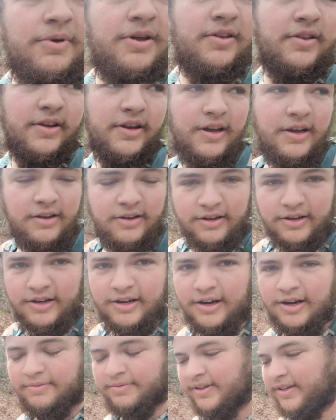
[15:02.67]
but in the Guthook
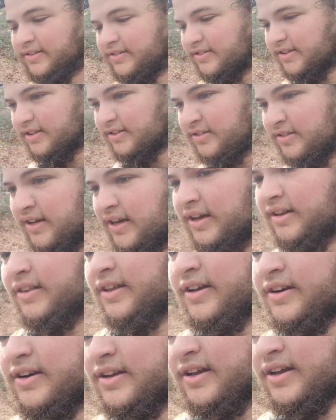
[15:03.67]
comments, they said
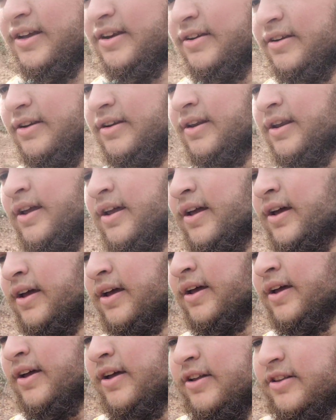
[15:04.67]
they did. And
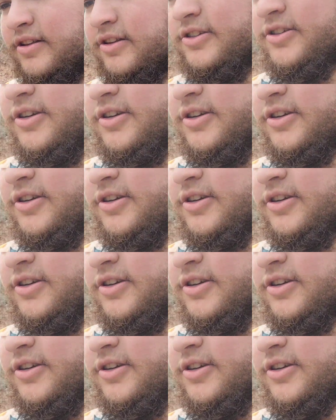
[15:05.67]
the